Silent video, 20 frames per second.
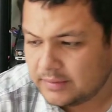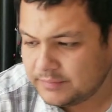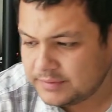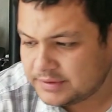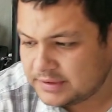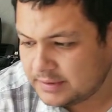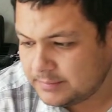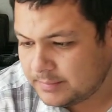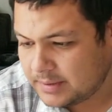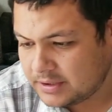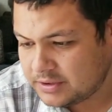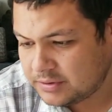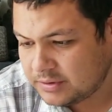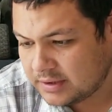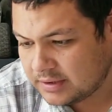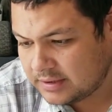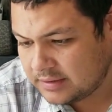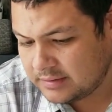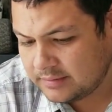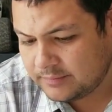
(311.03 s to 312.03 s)
received my
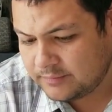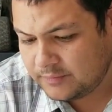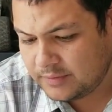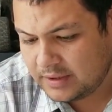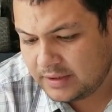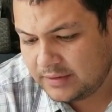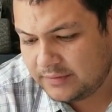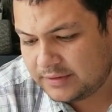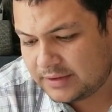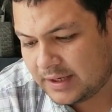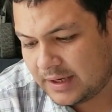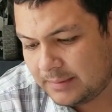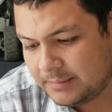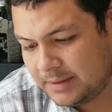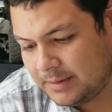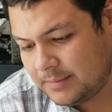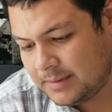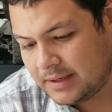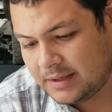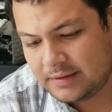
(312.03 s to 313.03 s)
truck in a very
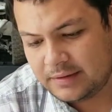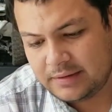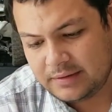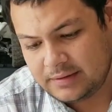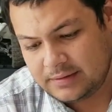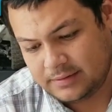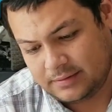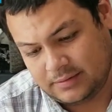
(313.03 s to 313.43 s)
timely manner.